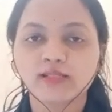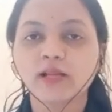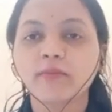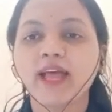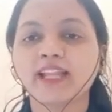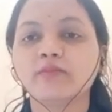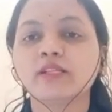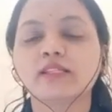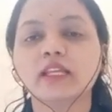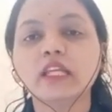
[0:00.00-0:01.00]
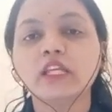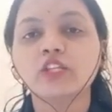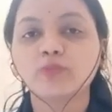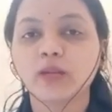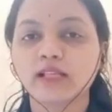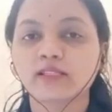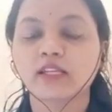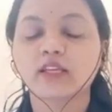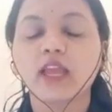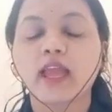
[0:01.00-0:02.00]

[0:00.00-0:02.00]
Some animals, they eat plastic